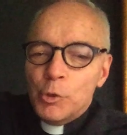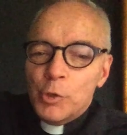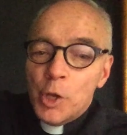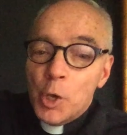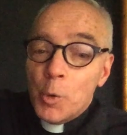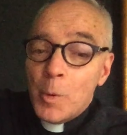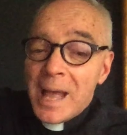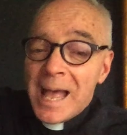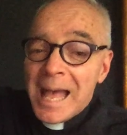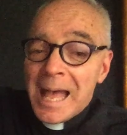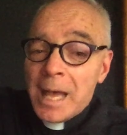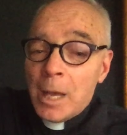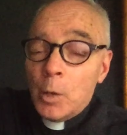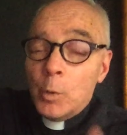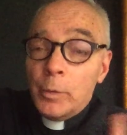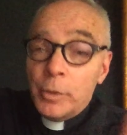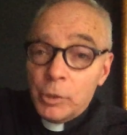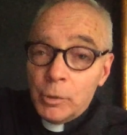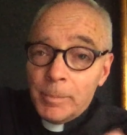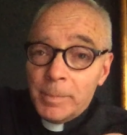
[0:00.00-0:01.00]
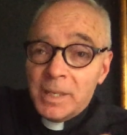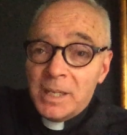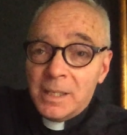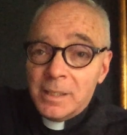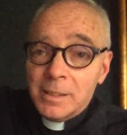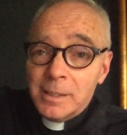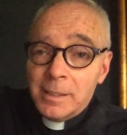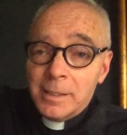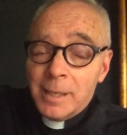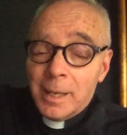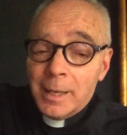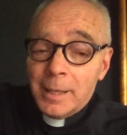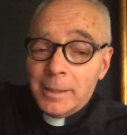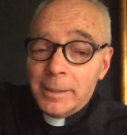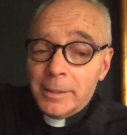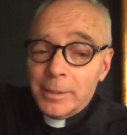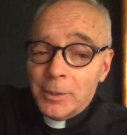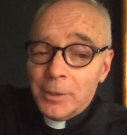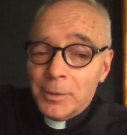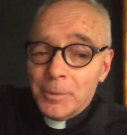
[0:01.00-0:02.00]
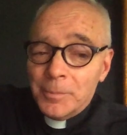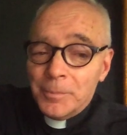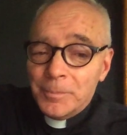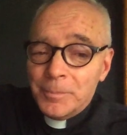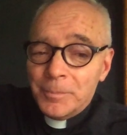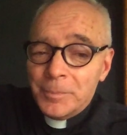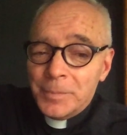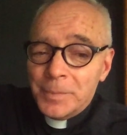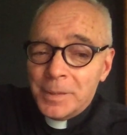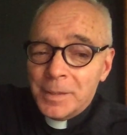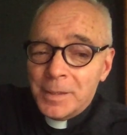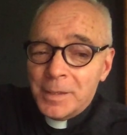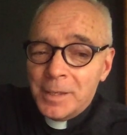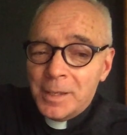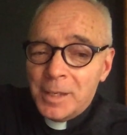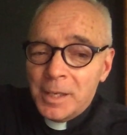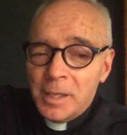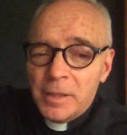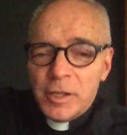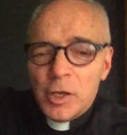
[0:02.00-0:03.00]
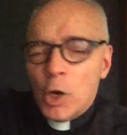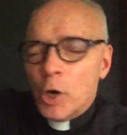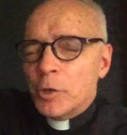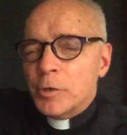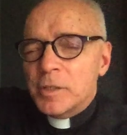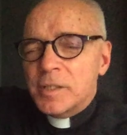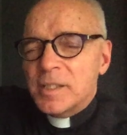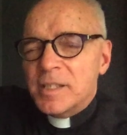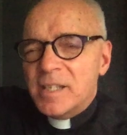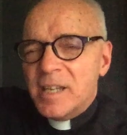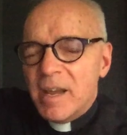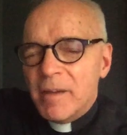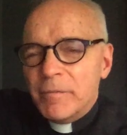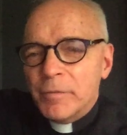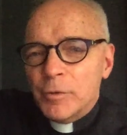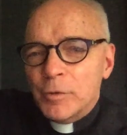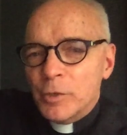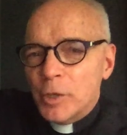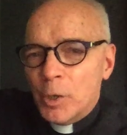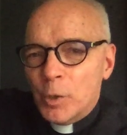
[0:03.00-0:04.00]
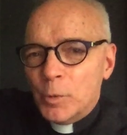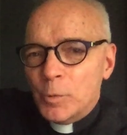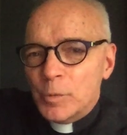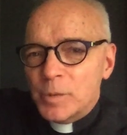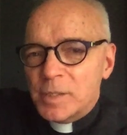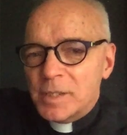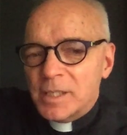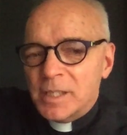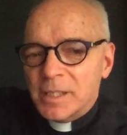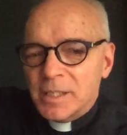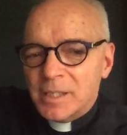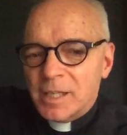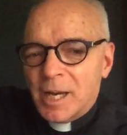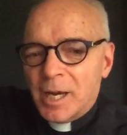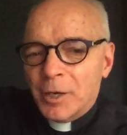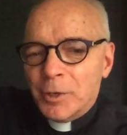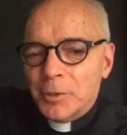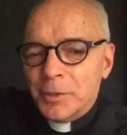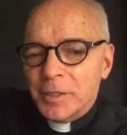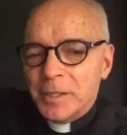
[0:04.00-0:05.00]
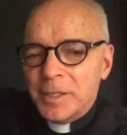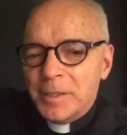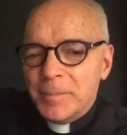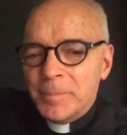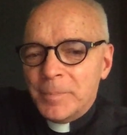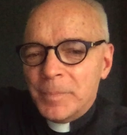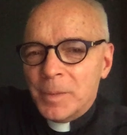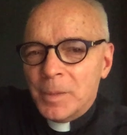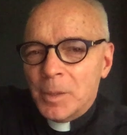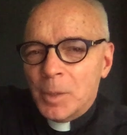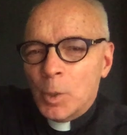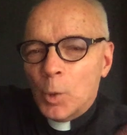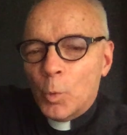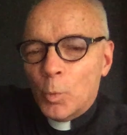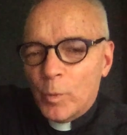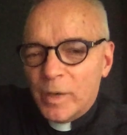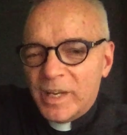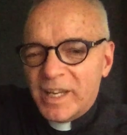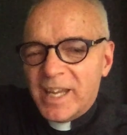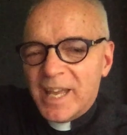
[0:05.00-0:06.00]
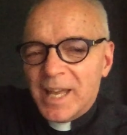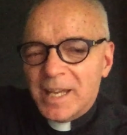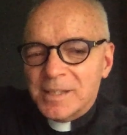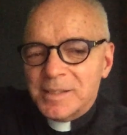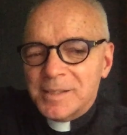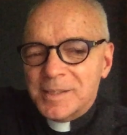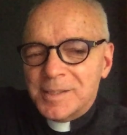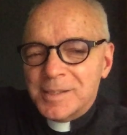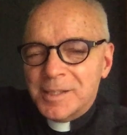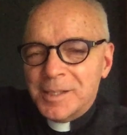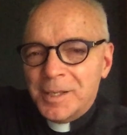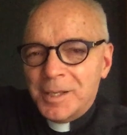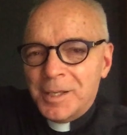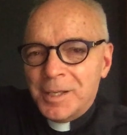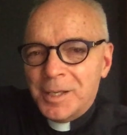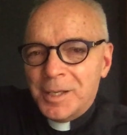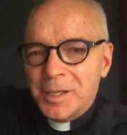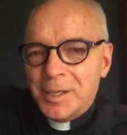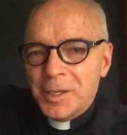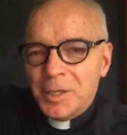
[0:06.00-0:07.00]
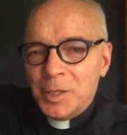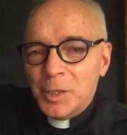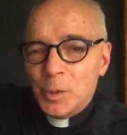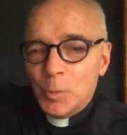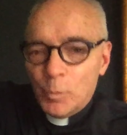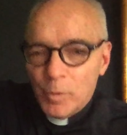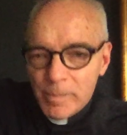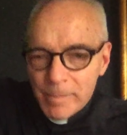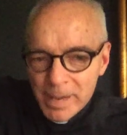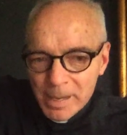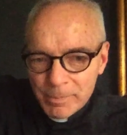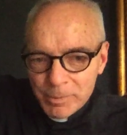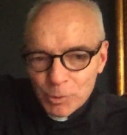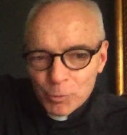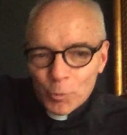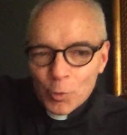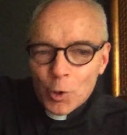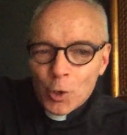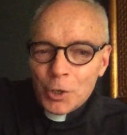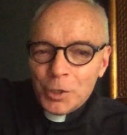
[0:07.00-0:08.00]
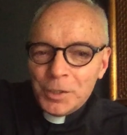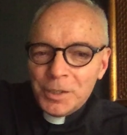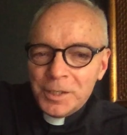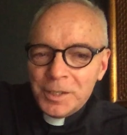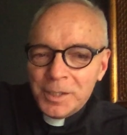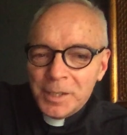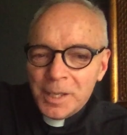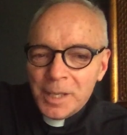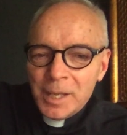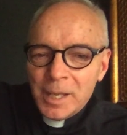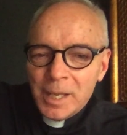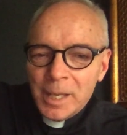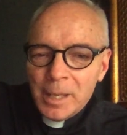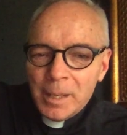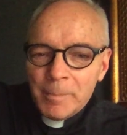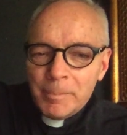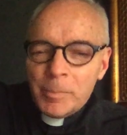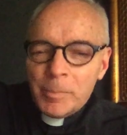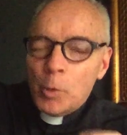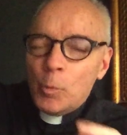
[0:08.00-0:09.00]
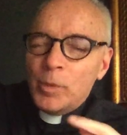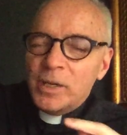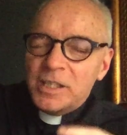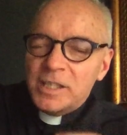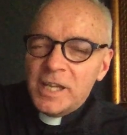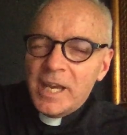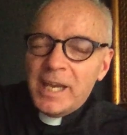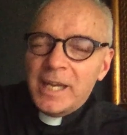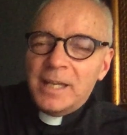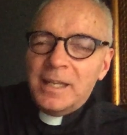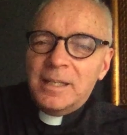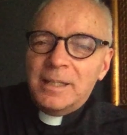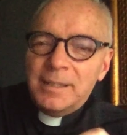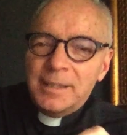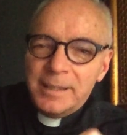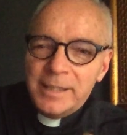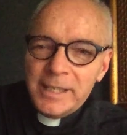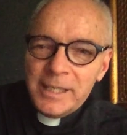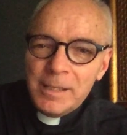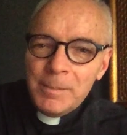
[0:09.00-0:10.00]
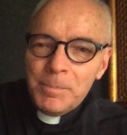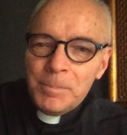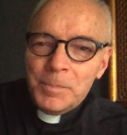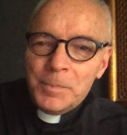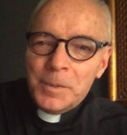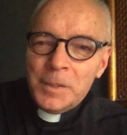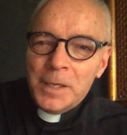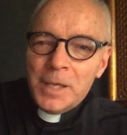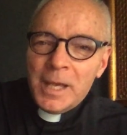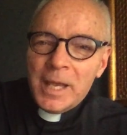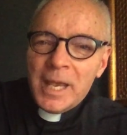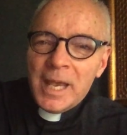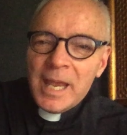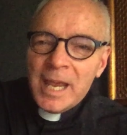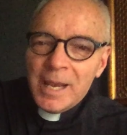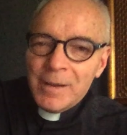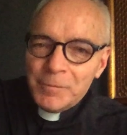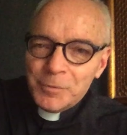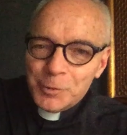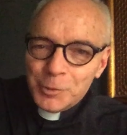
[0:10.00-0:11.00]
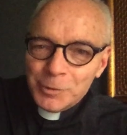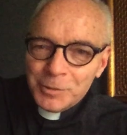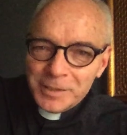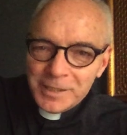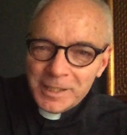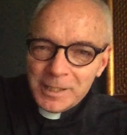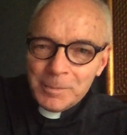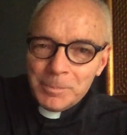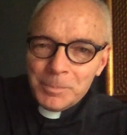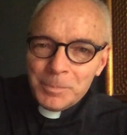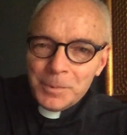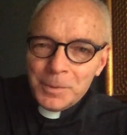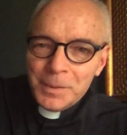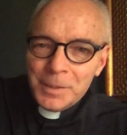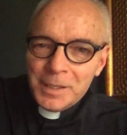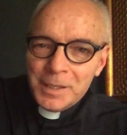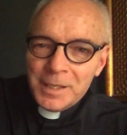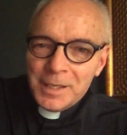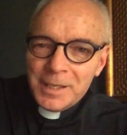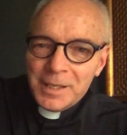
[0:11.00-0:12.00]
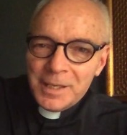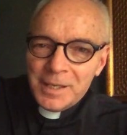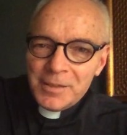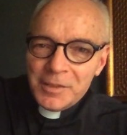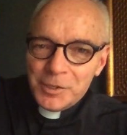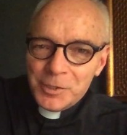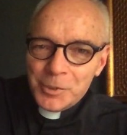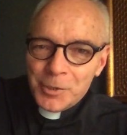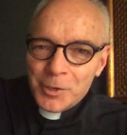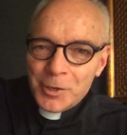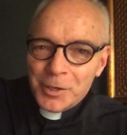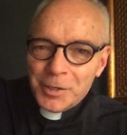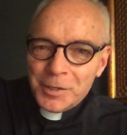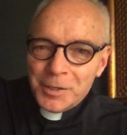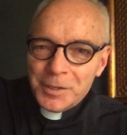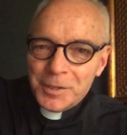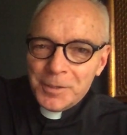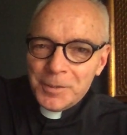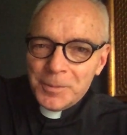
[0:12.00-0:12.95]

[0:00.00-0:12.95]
know how, you begin to die a little." The artist never knows entirely. We guess. We may be wrong, but we take leap after leap in the dark.